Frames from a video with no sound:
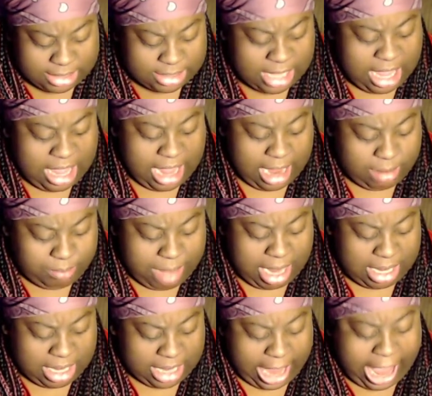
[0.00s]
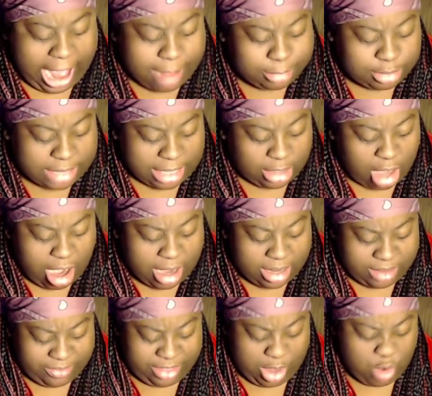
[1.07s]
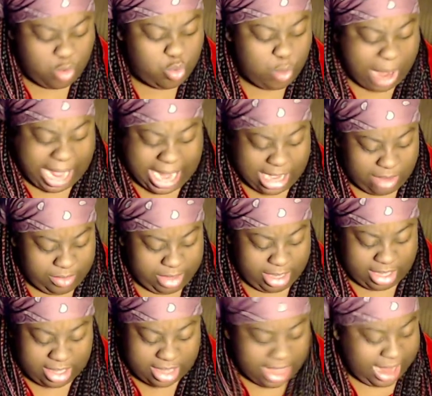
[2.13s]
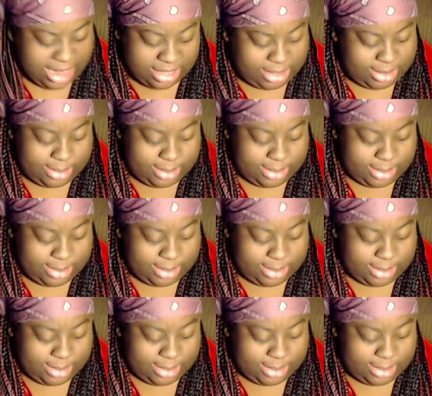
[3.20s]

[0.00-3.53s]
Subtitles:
and making abstract art of their wiry guts.